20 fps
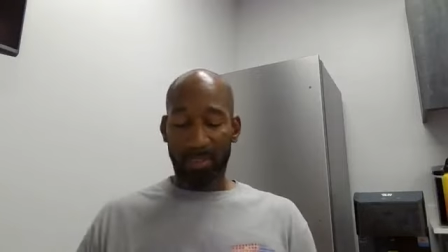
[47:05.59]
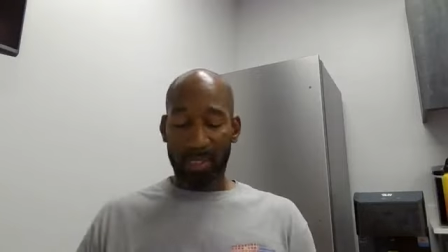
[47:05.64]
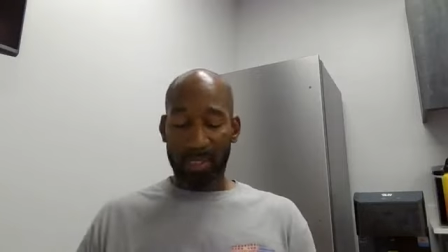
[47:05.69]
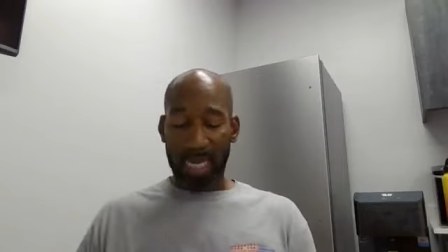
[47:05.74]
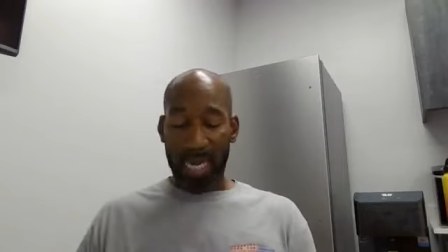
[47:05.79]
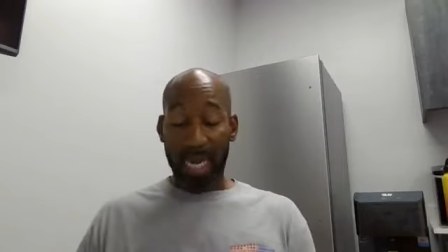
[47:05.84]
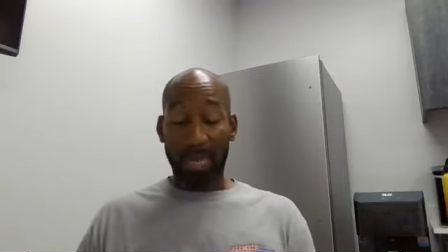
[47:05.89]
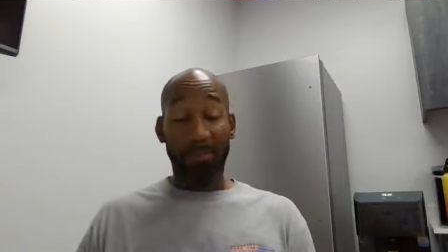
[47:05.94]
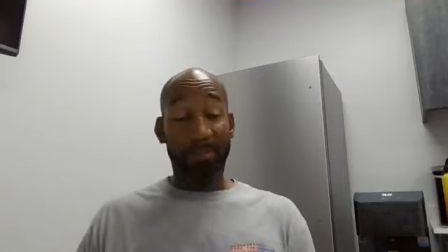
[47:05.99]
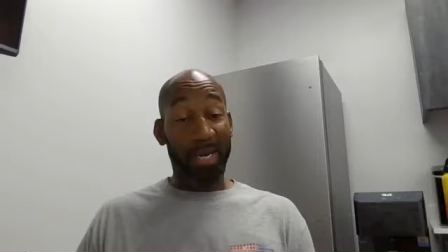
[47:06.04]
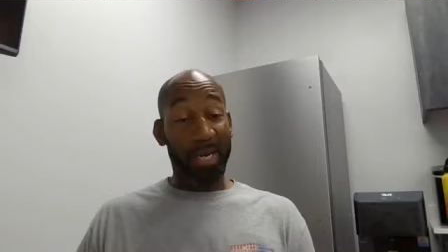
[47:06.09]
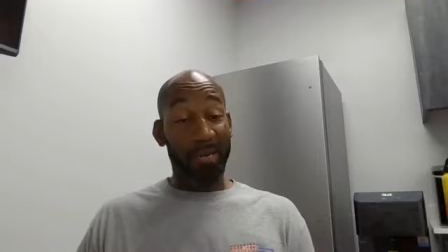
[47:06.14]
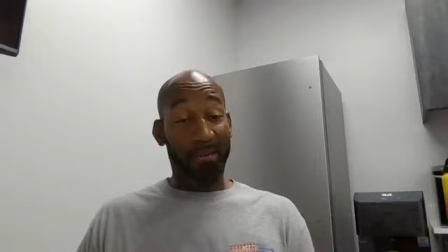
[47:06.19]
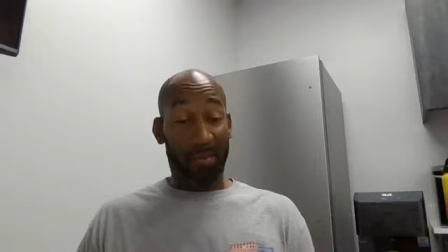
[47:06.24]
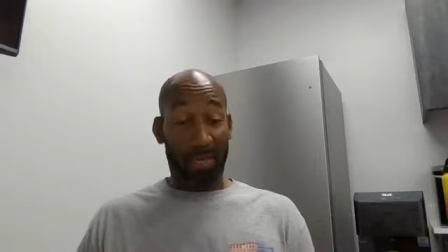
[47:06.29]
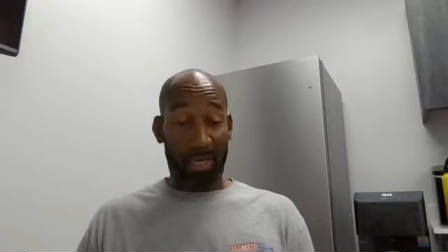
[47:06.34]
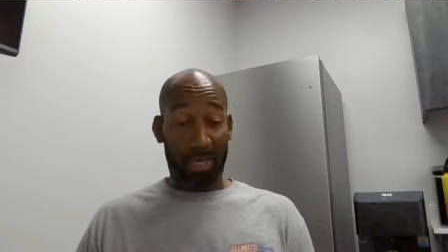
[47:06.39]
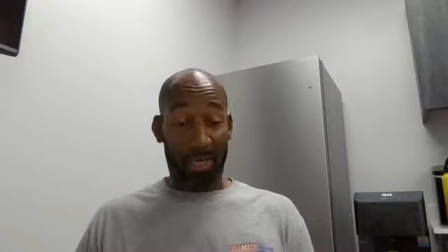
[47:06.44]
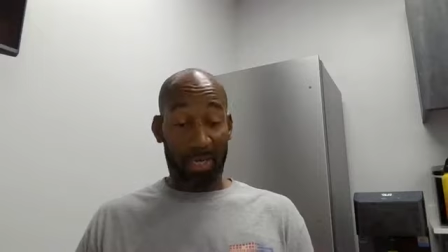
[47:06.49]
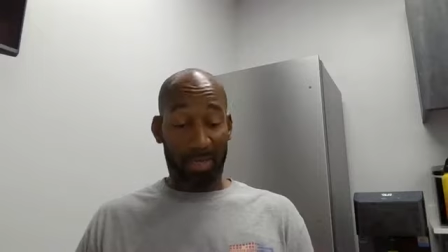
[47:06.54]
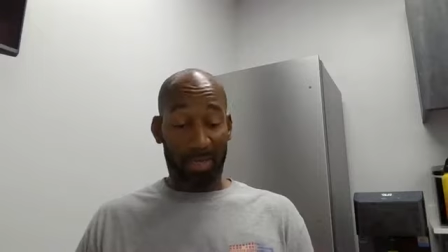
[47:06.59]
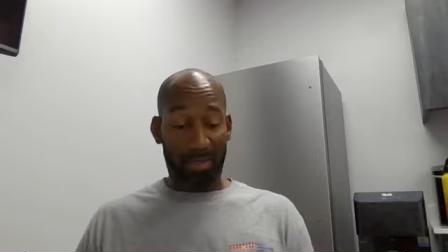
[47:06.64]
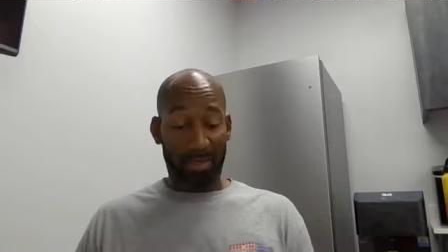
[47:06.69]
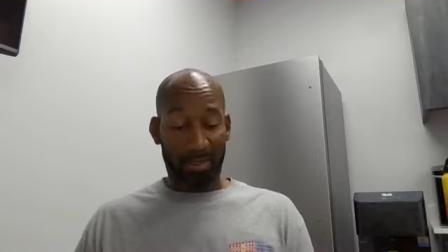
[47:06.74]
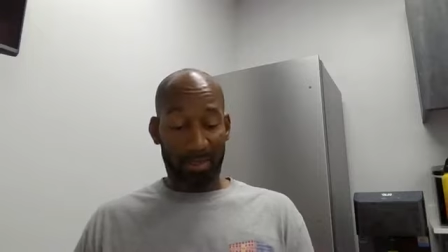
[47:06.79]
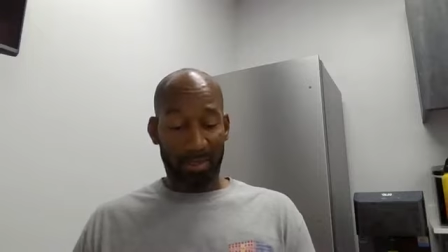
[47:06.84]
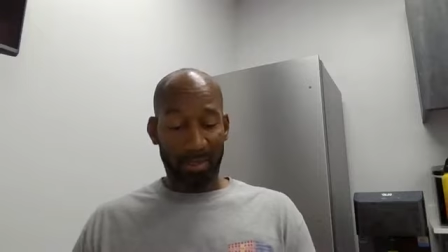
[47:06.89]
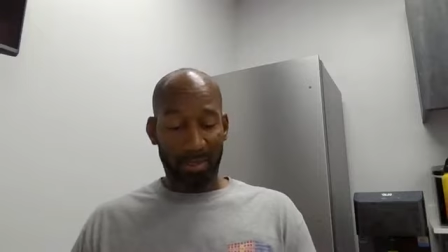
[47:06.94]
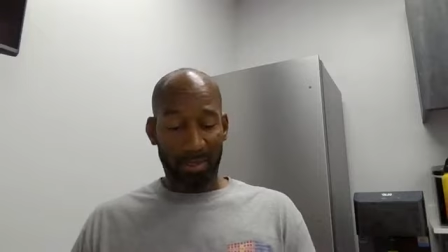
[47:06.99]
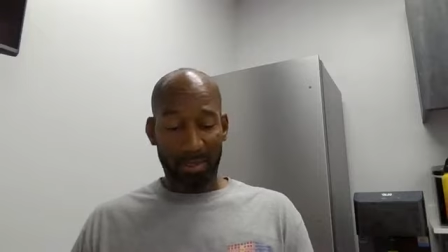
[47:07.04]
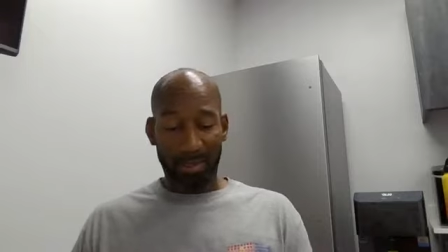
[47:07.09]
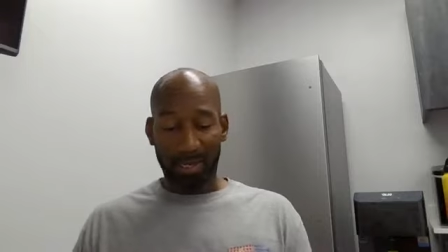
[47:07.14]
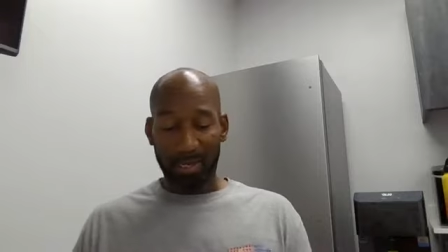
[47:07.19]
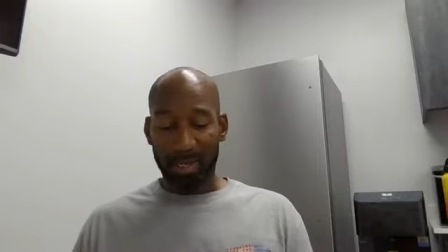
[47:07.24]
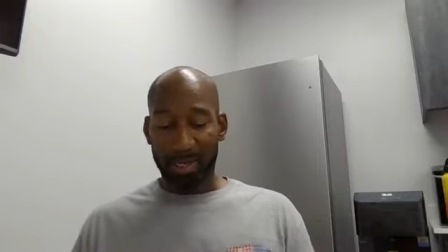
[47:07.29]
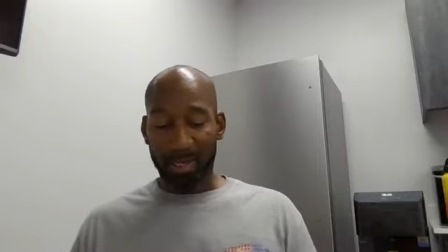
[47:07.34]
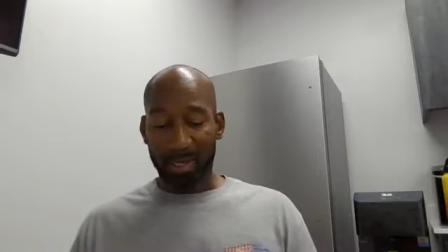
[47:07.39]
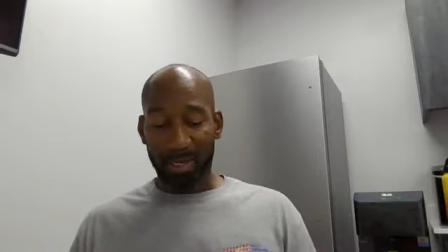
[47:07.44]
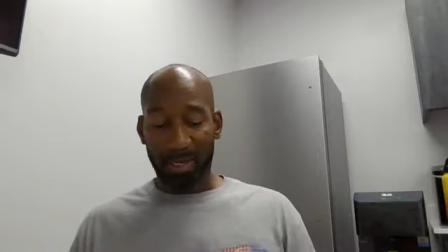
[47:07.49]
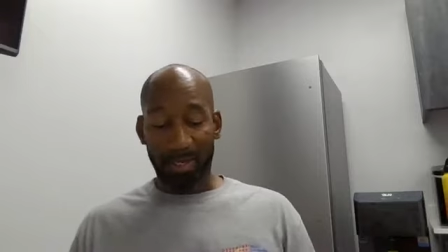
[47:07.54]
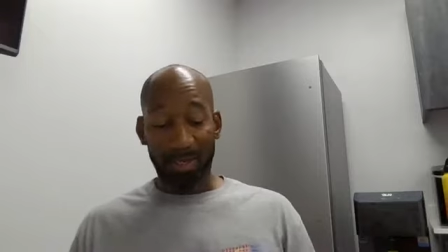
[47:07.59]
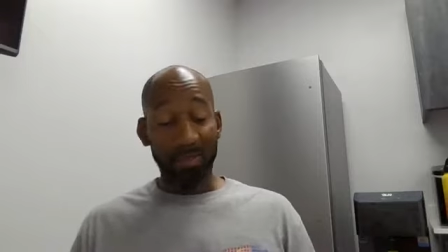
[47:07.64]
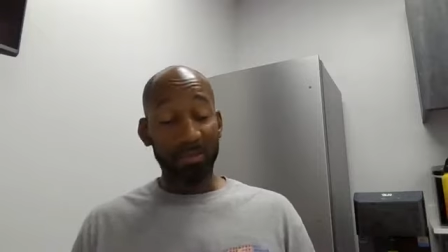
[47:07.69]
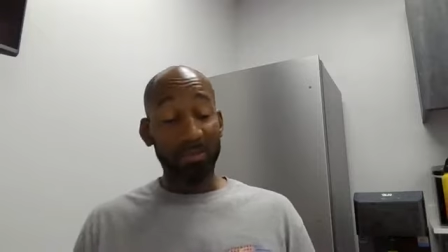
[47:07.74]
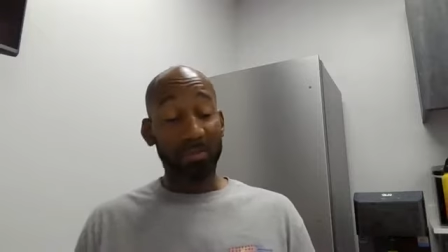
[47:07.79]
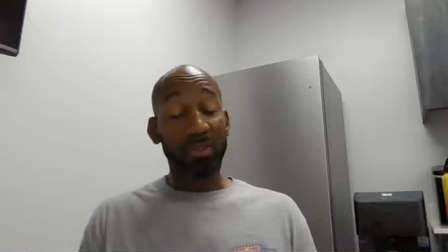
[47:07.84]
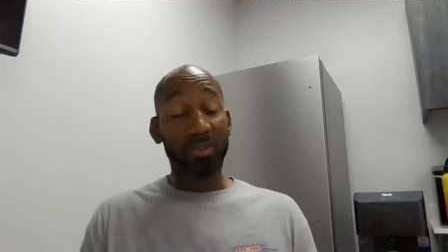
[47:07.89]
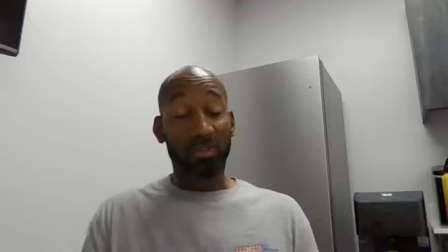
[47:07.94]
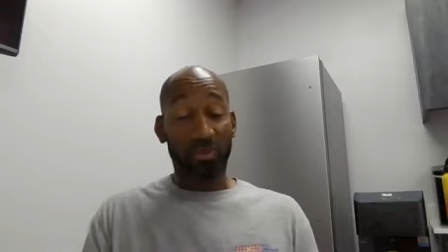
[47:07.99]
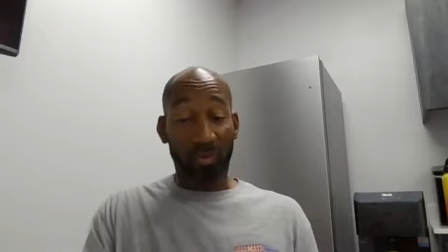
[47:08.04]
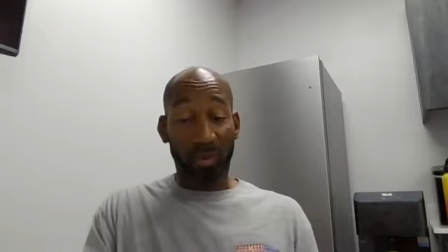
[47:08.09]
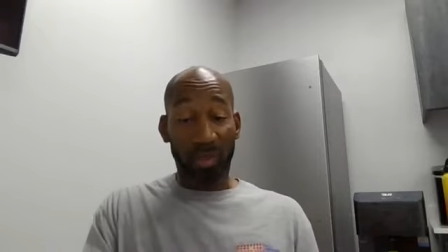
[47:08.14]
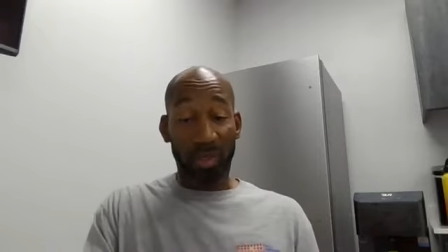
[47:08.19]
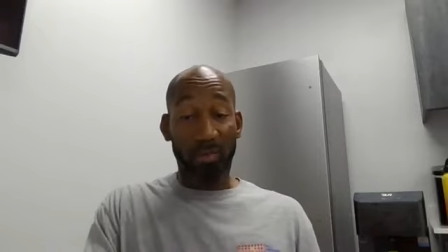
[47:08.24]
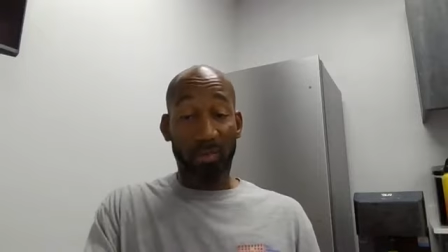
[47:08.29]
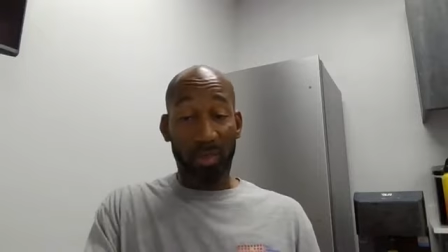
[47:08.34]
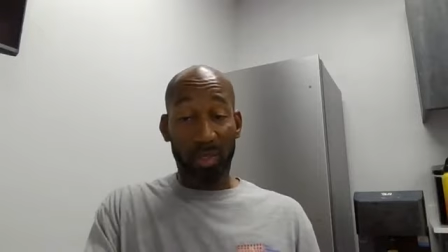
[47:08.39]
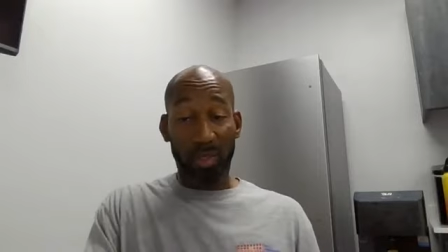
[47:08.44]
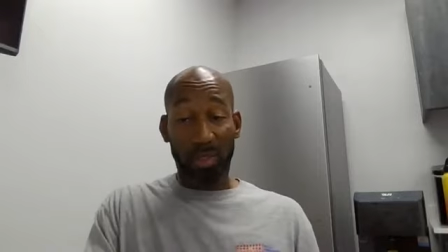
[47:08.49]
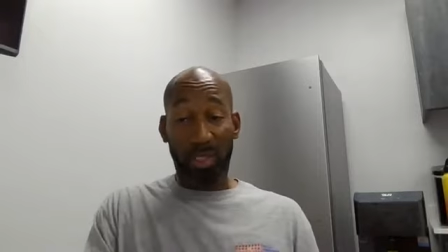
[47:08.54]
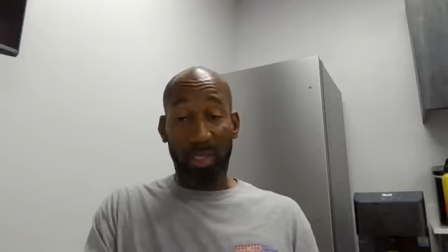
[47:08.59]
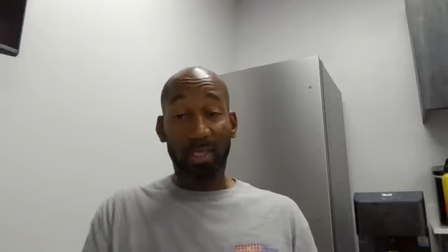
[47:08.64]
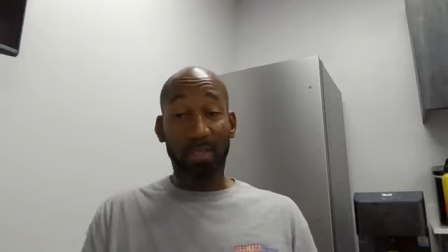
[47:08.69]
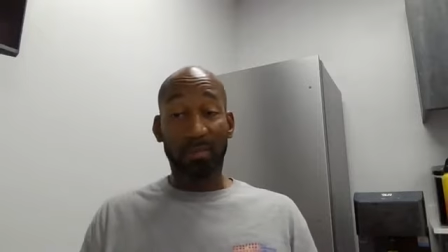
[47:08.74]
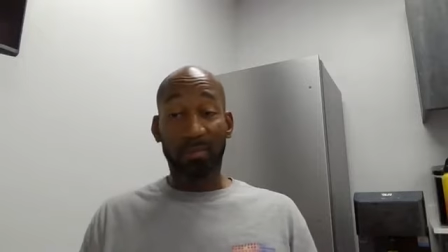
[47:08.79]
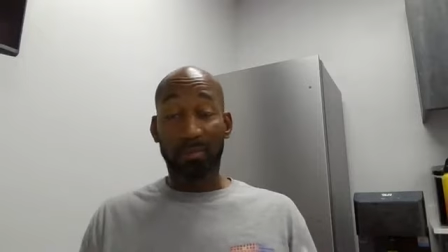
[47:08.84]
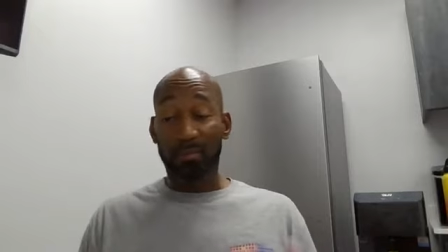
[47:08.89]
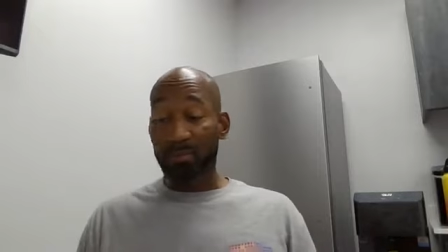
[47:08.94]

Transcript: God made man, and He destroyed the ones that He